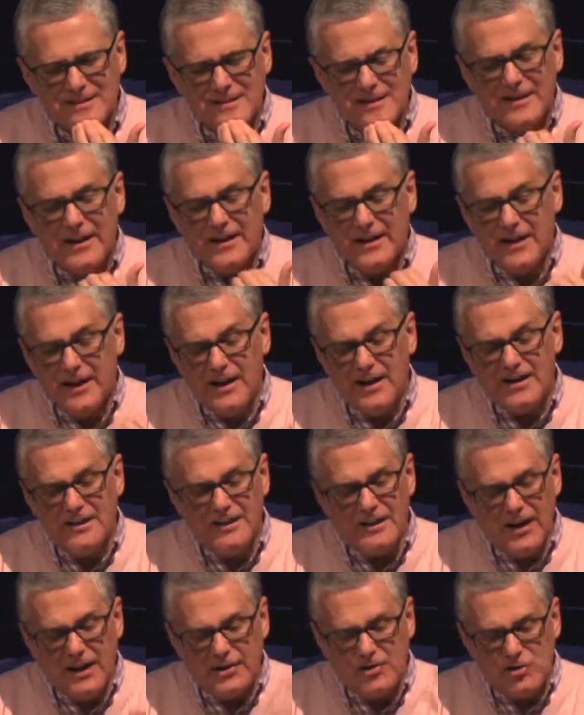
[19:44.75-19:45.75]
Again,
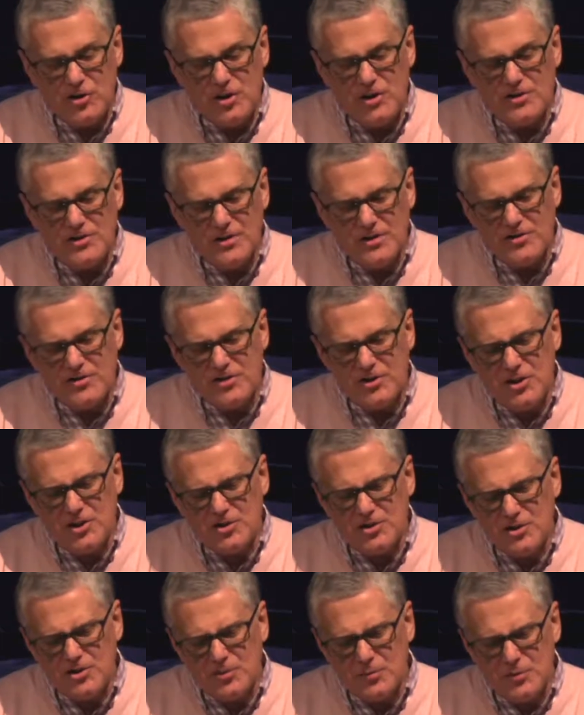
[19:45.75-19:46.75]
like Jesus,
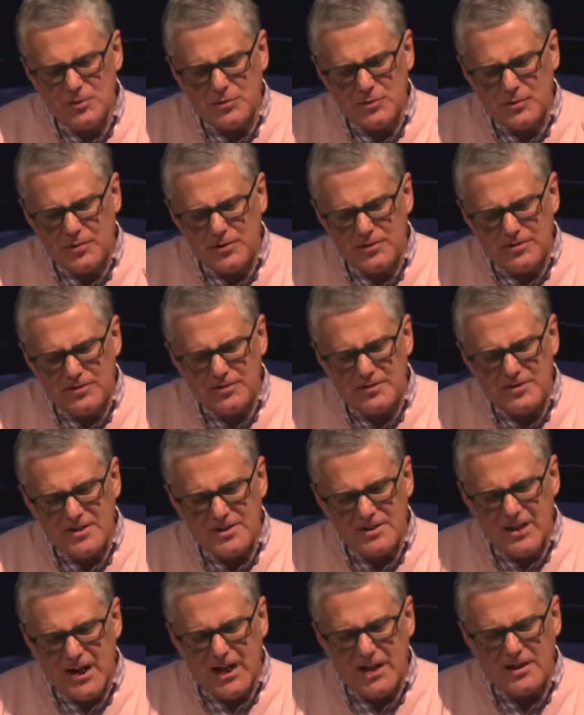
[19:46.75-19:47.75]
Jesus was with
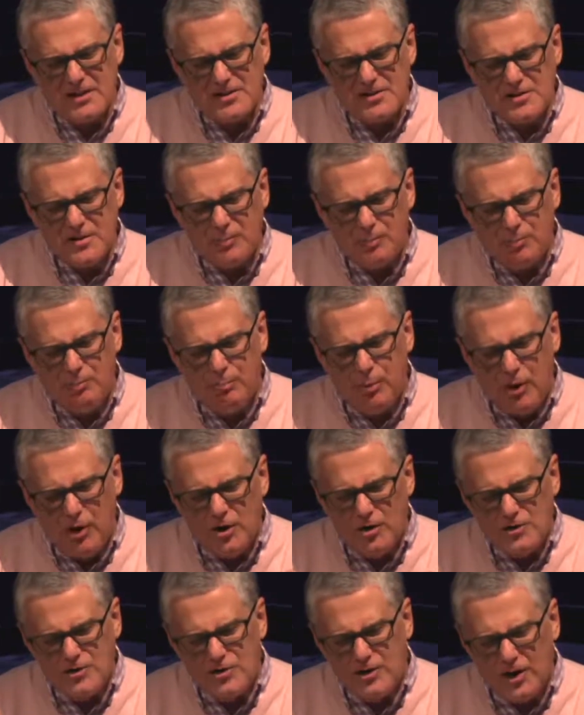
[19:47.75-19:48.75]
snakes, and
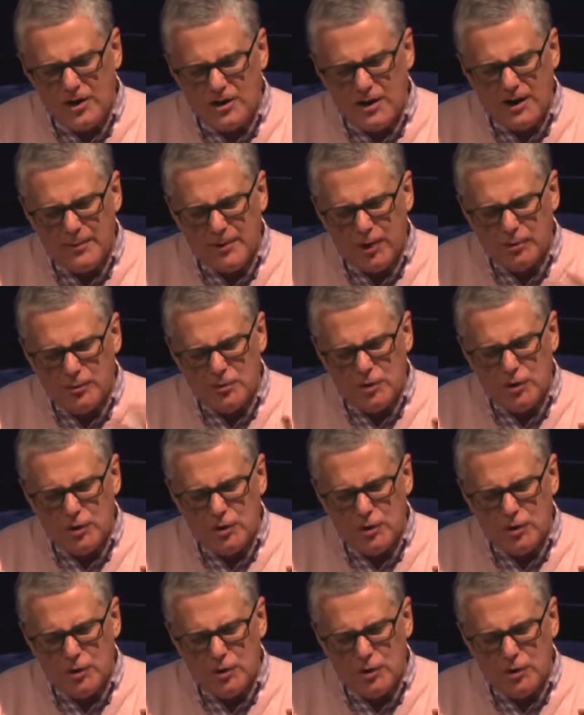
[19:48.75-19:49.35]
Paul's talking about